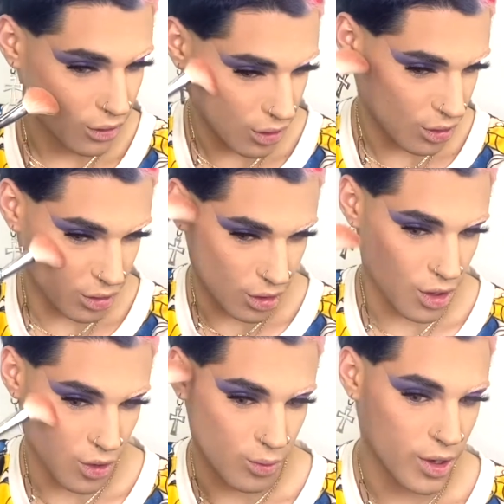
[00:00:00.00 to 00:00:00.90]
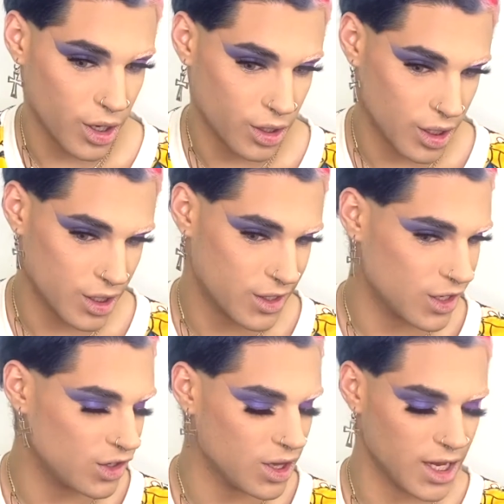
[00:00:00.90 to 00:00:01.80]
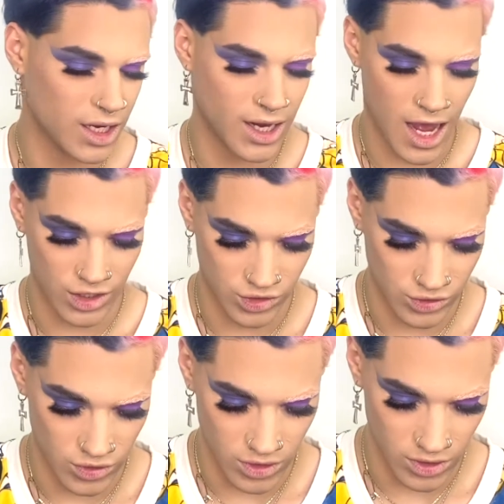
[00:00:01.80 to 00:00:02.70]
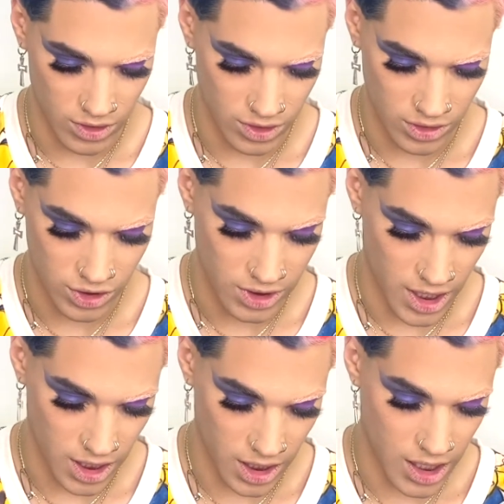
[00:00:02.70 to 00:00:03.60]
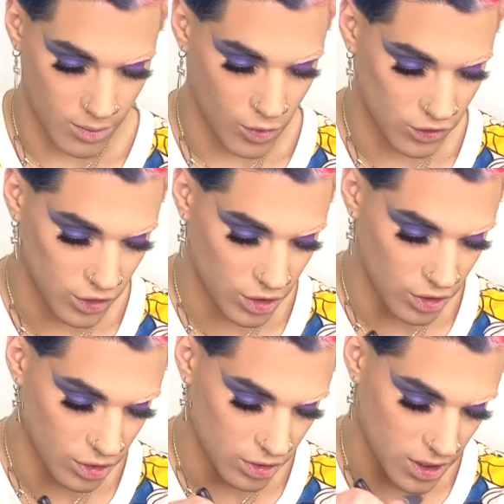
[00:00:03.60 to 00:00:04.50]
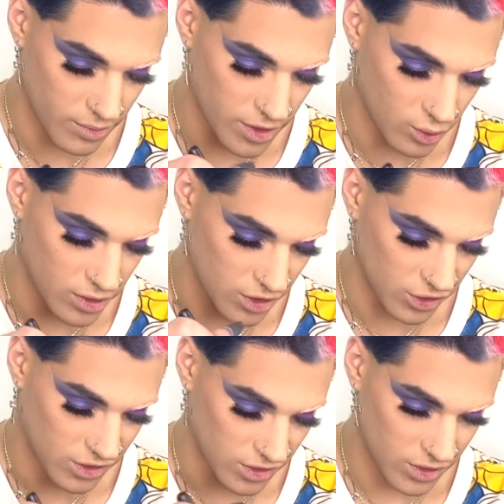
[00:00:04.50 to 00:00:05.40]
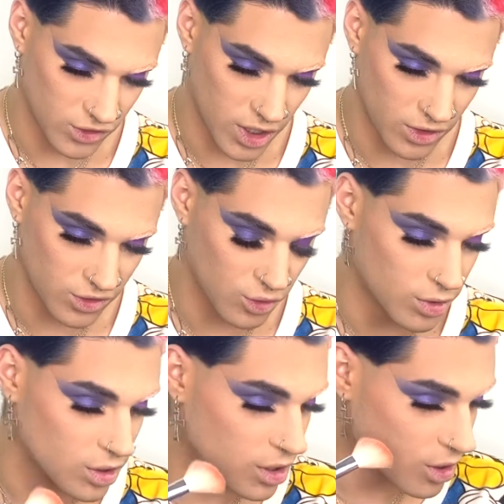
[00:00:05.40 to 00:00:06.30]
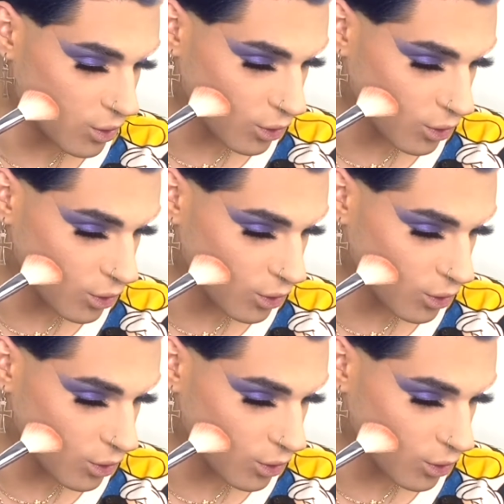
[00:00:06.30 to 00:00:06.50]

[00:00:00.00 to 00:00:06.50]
glow, but it's such a like natural shade. I'm also gonna dip in with this shade Super Glow.